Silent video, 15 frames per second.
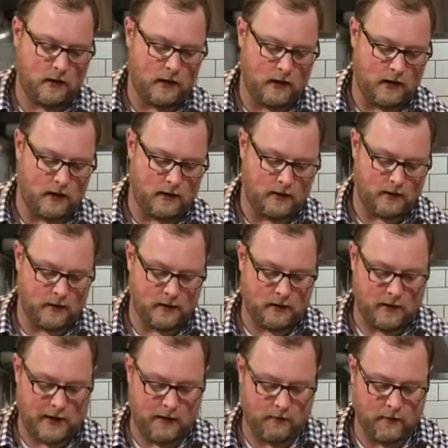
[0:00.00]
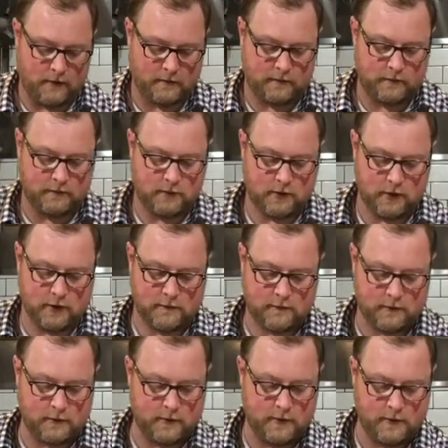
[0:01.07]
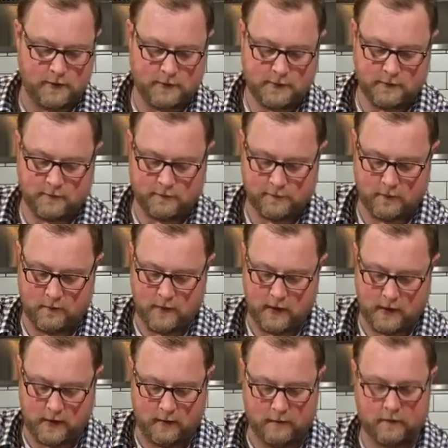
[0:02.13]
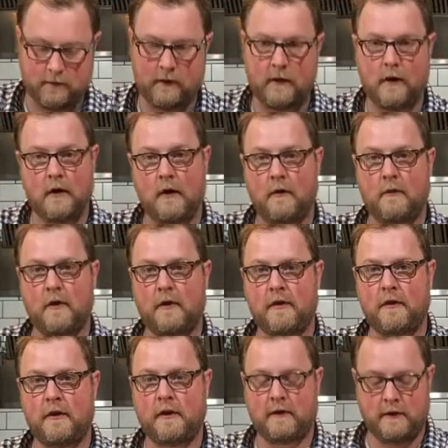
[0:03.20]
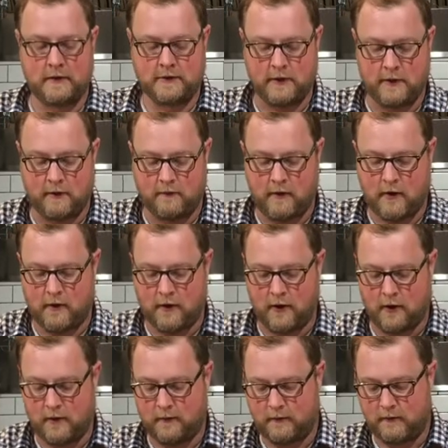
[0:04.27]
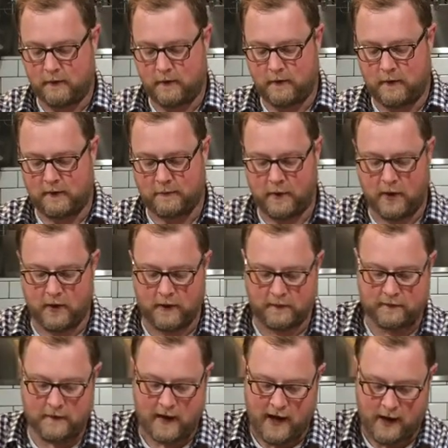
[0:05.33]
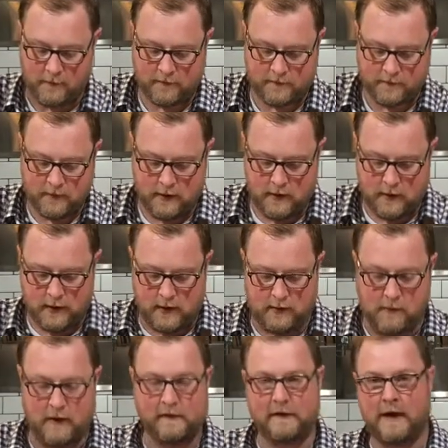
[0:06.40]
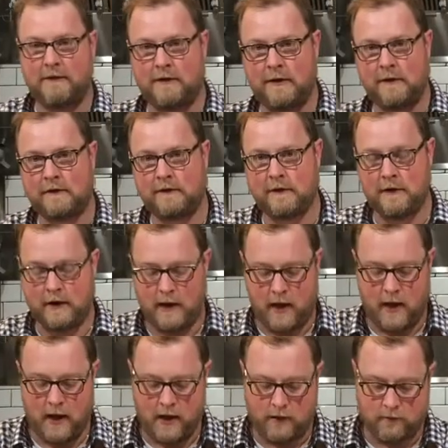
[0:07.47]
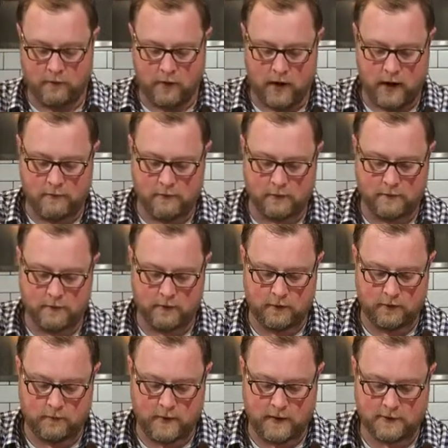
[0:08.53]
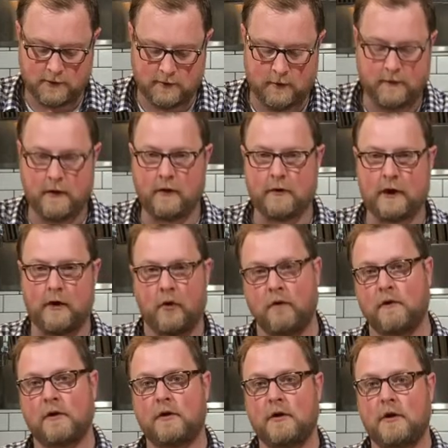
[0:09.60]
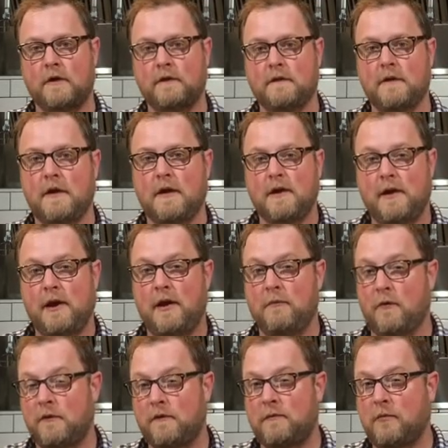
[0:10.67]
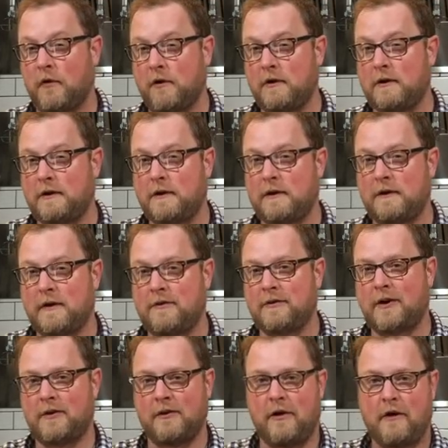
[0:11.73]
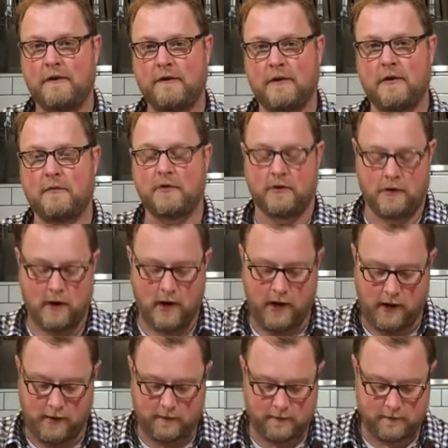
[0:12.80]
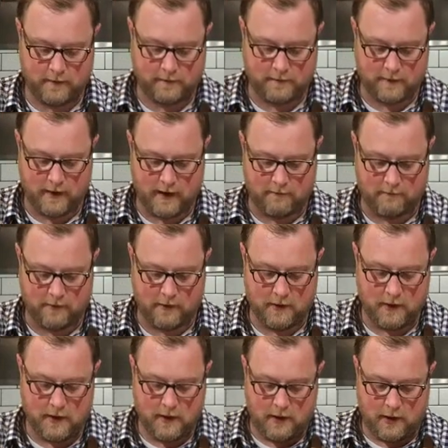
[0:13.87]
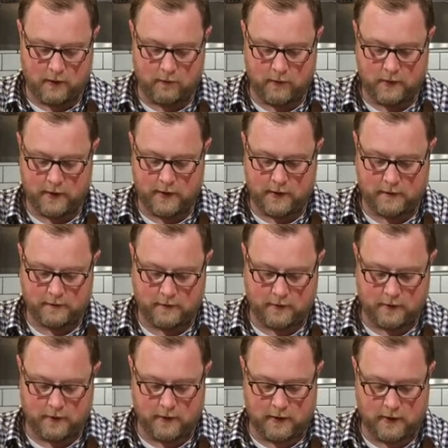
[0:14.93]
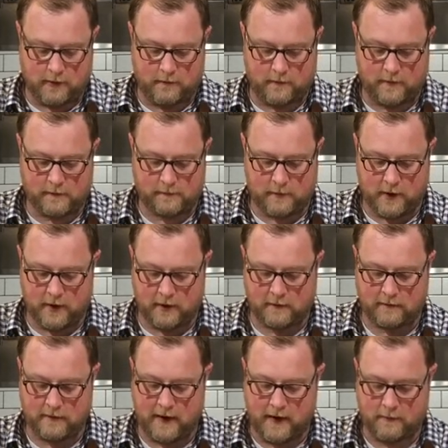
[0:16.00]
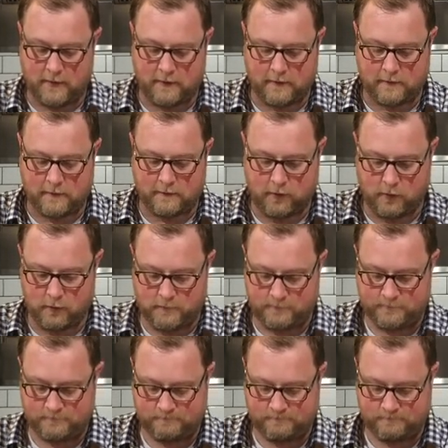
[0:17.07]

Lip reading: and allow it to cook for an additional few minutes with the addition of our asparagus tops. And by saving these to the end, we're able to make sure that they don't get overcooked, and most importantly, that they don't get lost in the puree. It's nice to have a really nice little asparagus top in the soup.